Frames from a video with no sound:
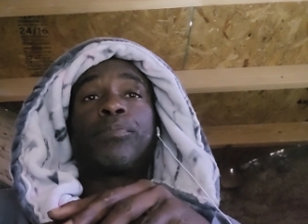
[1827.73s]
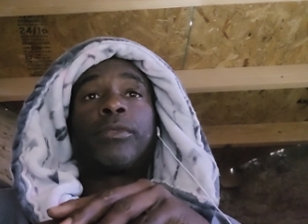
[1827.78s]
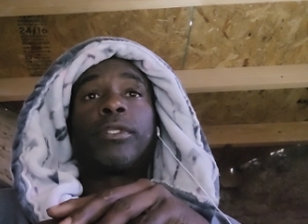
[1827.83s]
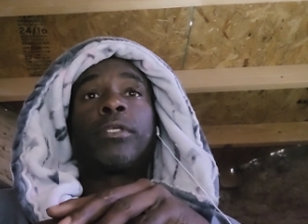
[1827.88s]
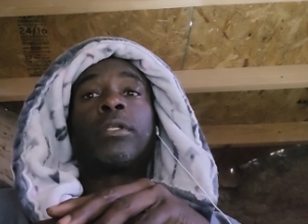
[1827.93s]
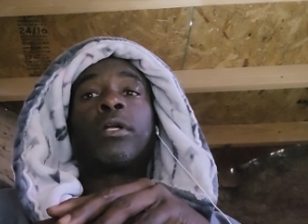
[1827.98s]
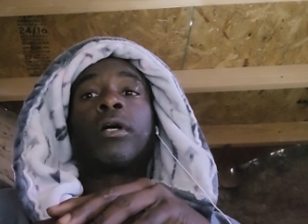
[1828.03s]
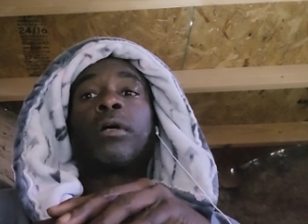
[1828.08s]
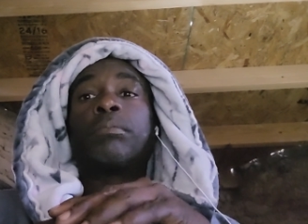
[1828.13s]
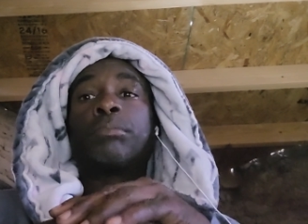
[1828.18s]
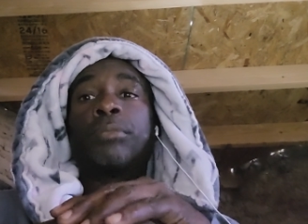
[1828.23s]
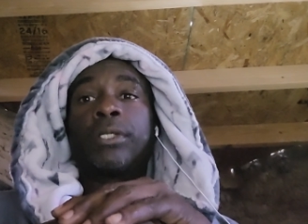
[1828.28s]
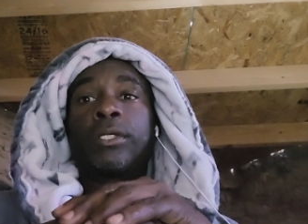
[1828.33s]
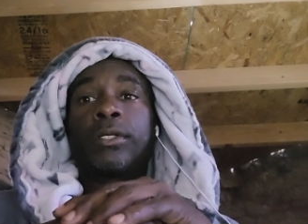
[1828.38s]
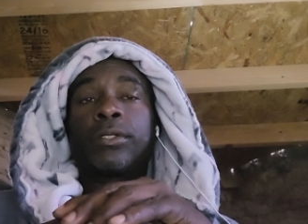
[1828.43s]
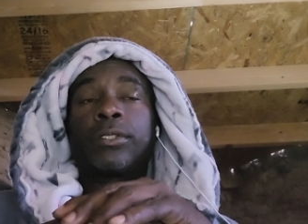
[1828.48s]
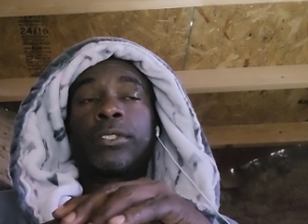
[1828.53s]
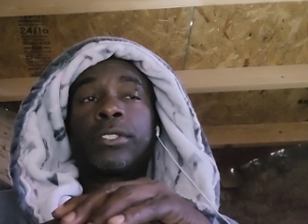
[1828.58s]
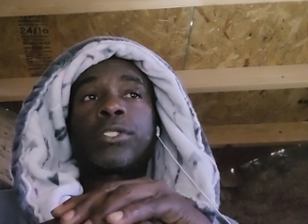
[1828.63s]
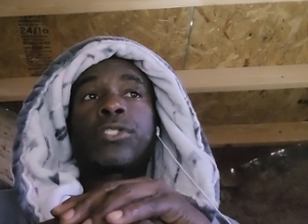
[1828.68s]
You know,
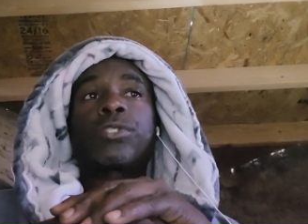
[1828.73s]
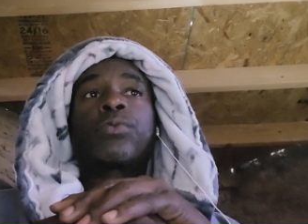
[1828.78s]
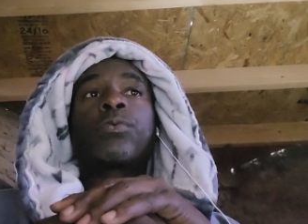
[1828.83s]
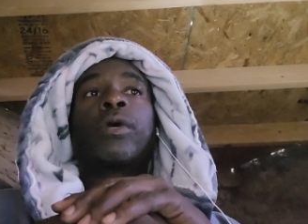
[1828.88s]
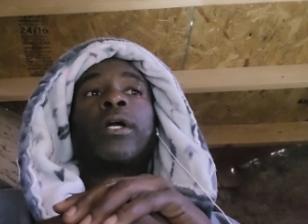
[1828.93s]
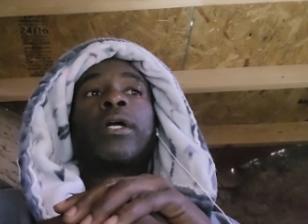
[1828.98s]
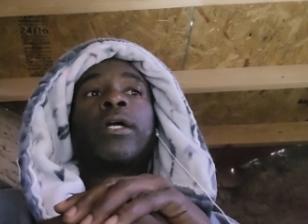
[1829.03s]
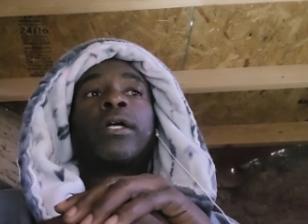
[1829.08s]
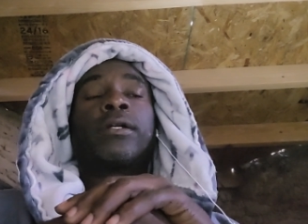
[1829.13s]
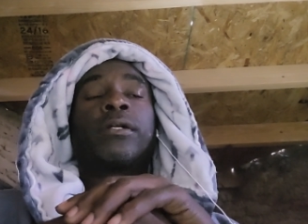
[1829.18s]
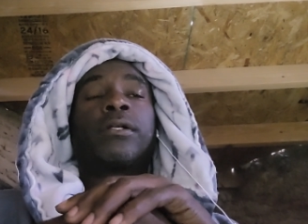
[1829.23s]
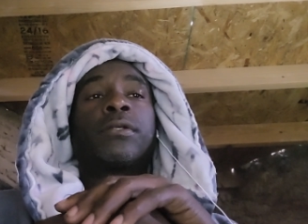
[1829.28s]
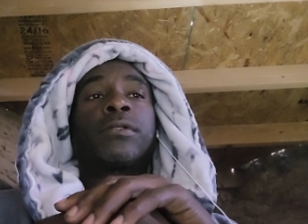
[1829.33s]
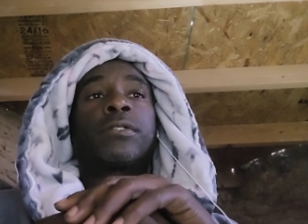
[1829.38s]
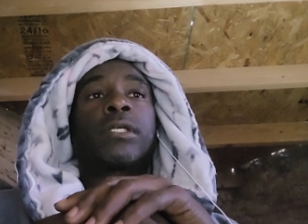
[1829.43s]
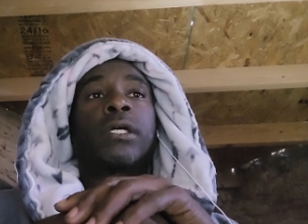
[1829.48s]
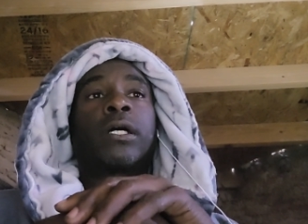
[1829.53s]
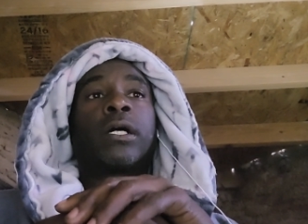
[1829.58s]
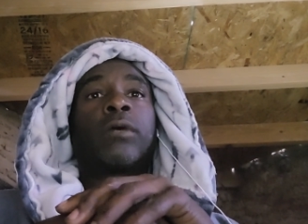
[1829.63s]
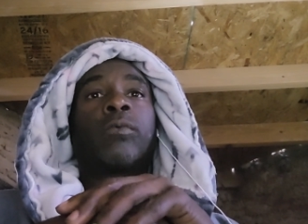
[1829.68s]
building
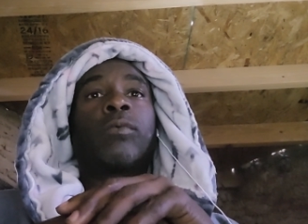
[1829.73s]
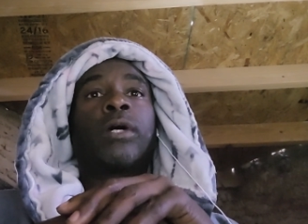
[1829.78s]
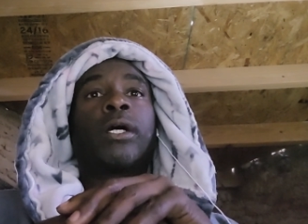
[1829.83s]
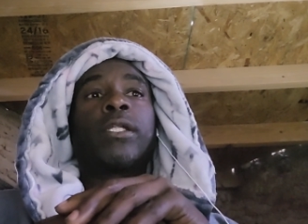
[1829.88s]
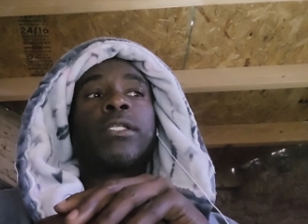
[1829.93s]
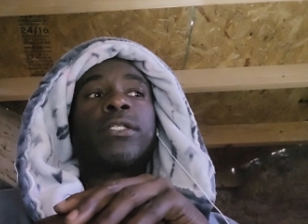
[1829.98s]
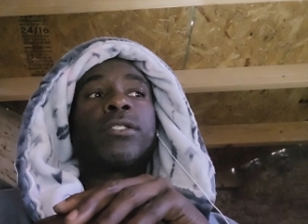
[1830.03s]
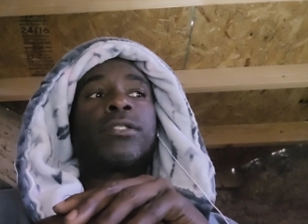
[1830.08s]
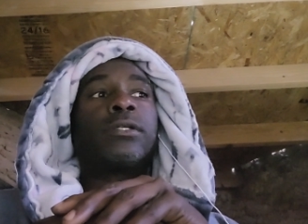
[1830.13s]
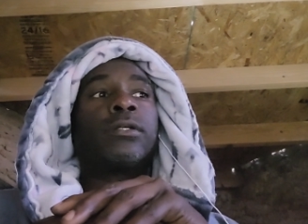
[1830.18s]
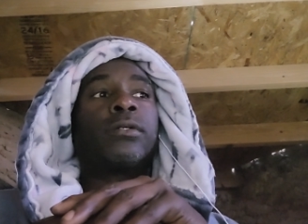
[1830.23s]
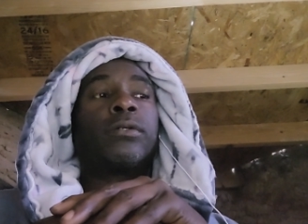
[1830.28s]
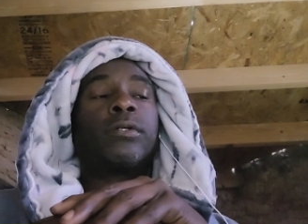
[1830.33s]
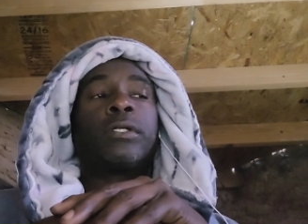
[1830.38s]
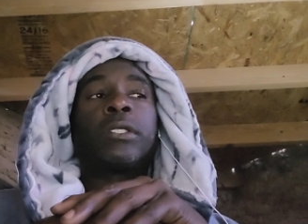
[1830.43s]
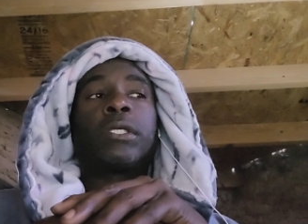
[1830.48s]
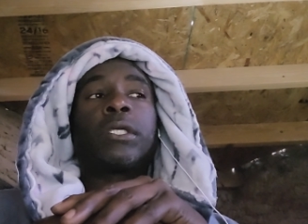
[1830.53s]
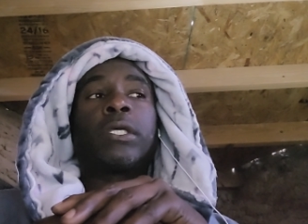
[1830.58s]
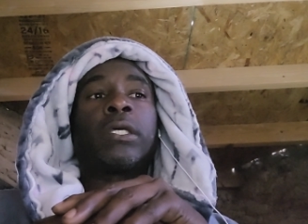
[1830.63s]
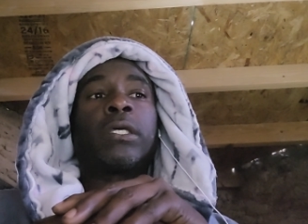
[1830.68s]
swales, what he's
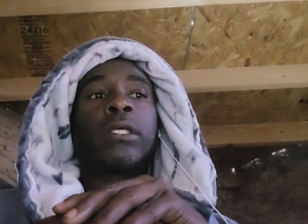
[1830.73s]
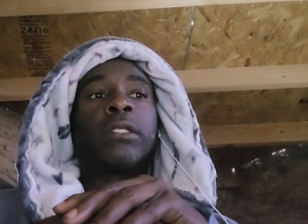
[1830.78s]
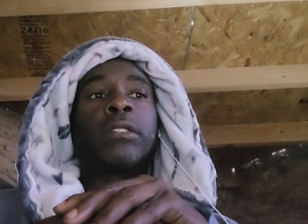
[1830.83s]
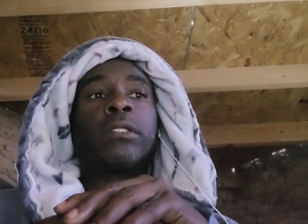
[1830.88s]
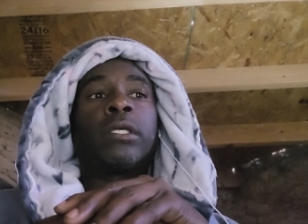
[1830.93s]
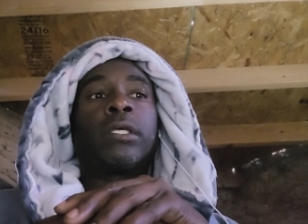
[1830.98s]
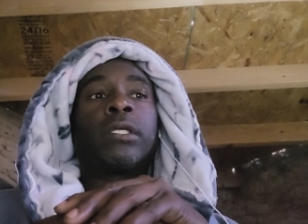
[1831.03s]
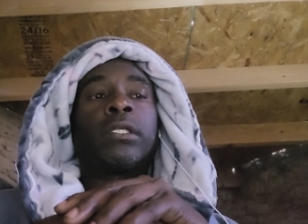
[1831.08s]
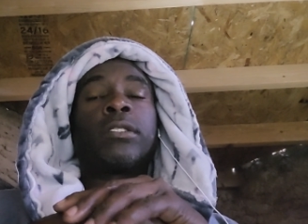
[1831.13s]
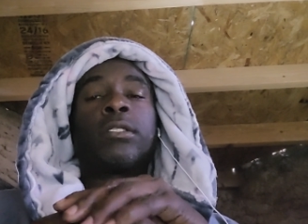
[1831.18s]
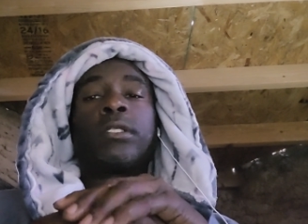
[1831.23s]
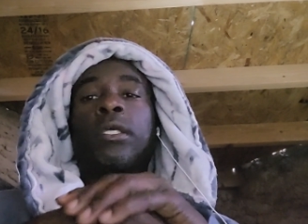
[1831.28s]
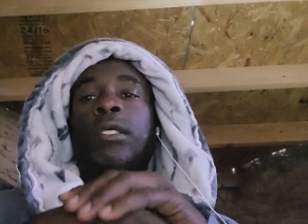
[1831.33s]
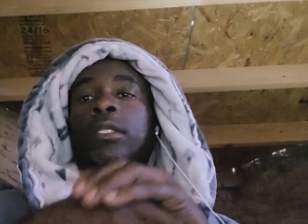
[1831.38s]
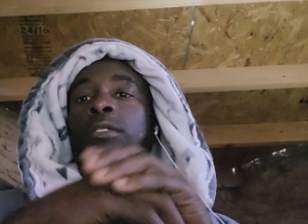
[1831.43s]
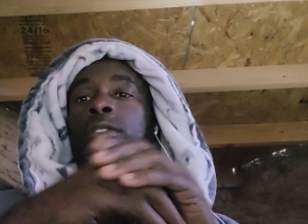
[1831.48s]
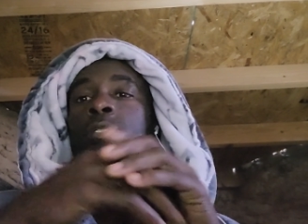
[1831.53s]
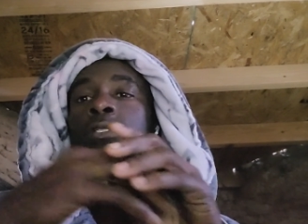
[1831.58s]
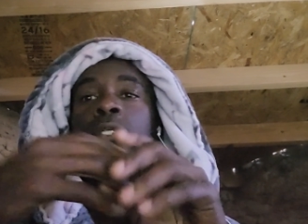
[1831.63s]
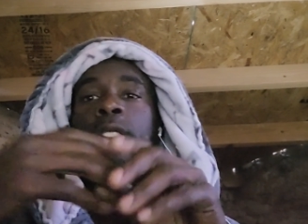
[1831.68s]
doing
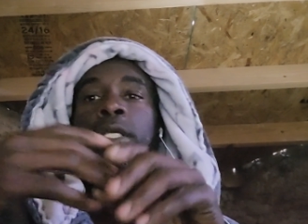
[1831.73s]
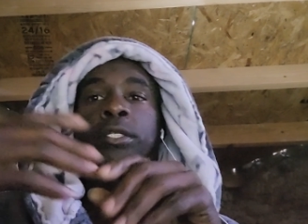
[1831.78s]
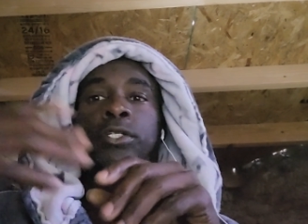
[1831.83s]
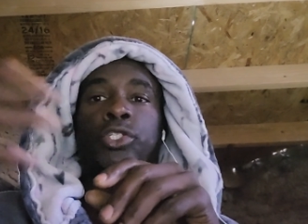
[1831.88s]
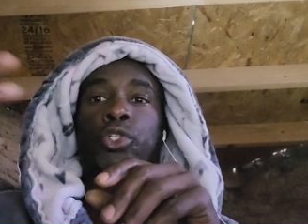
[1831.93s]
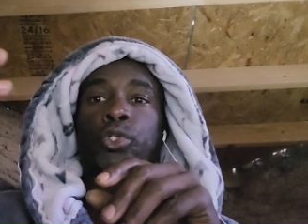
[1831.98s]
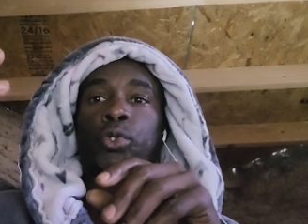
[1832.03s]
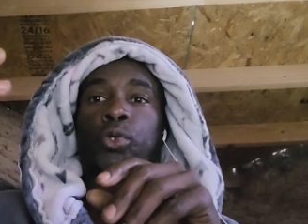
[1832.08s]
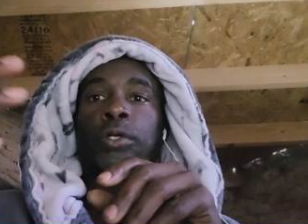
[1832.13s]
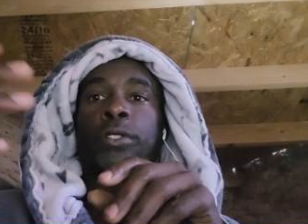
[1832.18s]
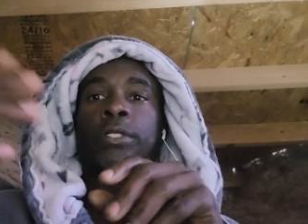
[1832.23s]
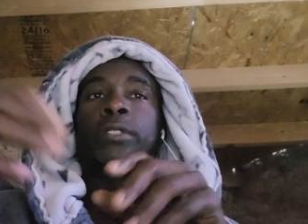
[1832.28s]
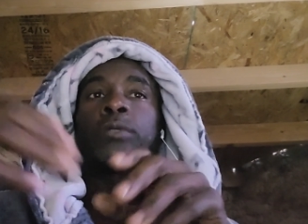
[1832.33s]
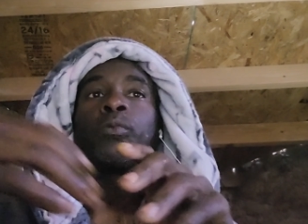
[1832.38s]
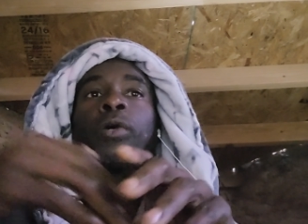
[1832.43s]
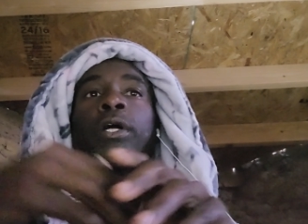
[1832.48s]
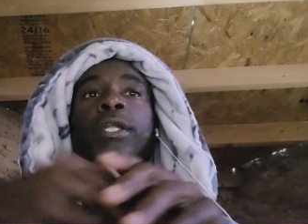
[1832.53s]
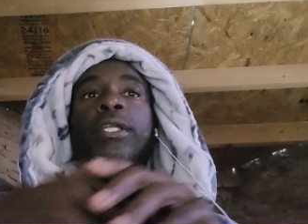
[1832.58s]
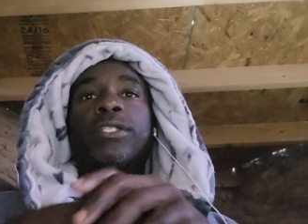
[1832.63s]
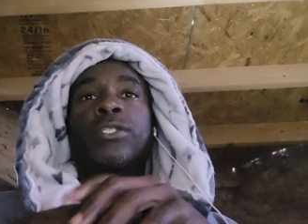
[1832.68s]
in Jordan,
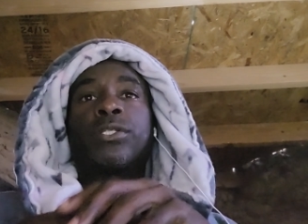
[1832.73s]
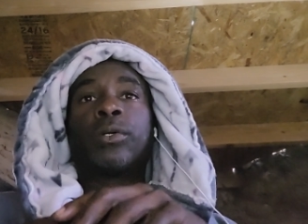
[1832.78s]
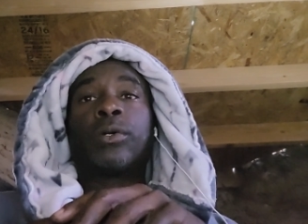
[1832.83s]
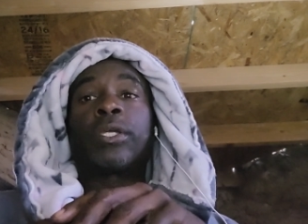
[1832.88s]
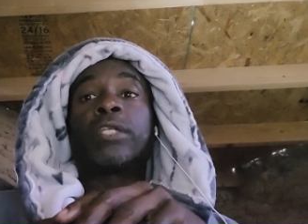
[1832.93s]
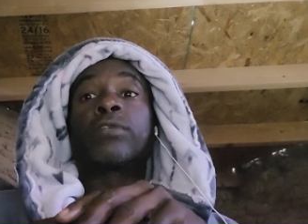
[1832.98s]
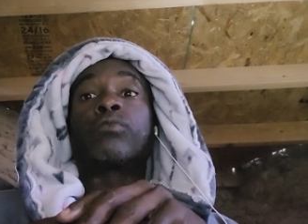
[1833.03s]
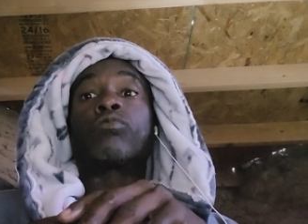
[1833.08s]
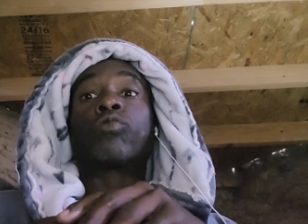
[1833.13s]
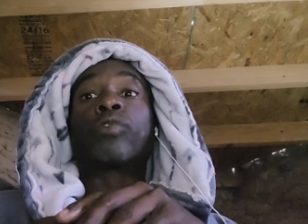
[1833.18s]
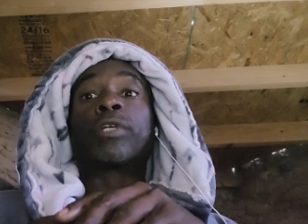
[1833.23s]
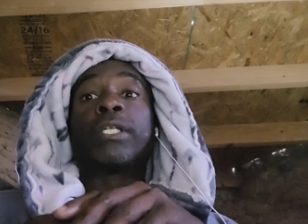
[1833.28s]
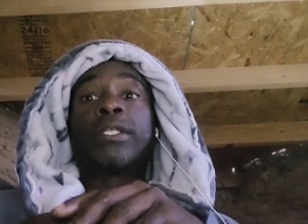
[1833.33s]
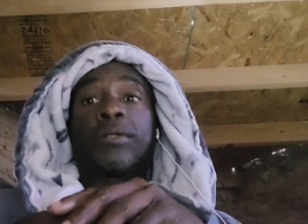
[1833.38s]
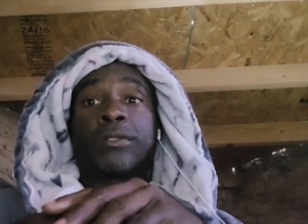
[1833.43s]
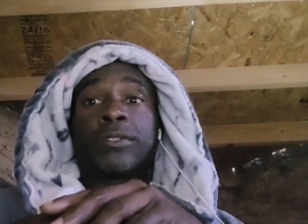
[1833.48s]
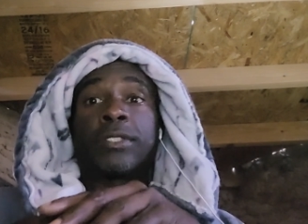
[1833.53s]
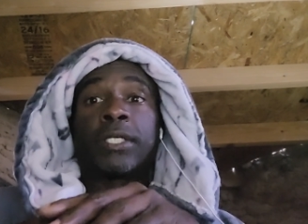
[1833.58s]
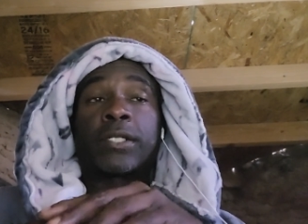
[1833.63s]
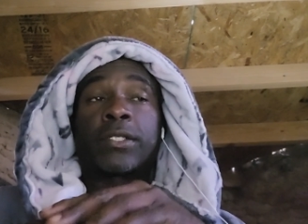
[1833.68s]
what he's doing in
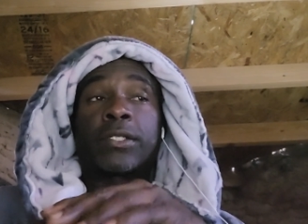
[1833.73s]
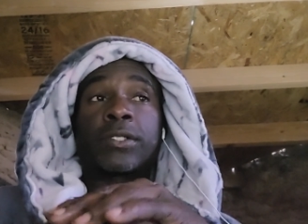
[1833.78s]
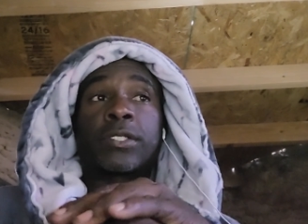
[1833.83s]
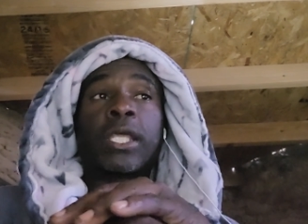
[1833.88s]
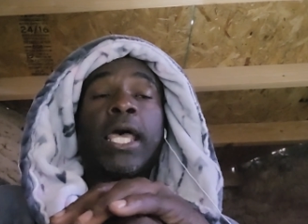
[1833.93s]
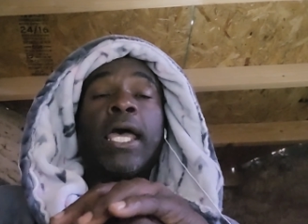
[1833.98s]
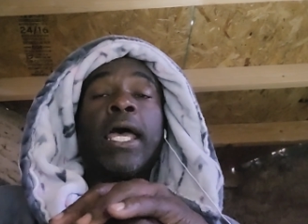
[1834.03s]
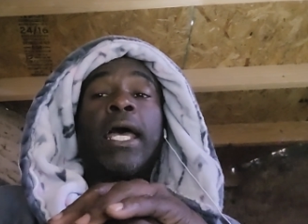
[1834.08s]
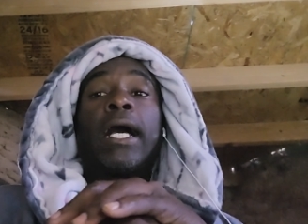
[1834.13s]
real deserts.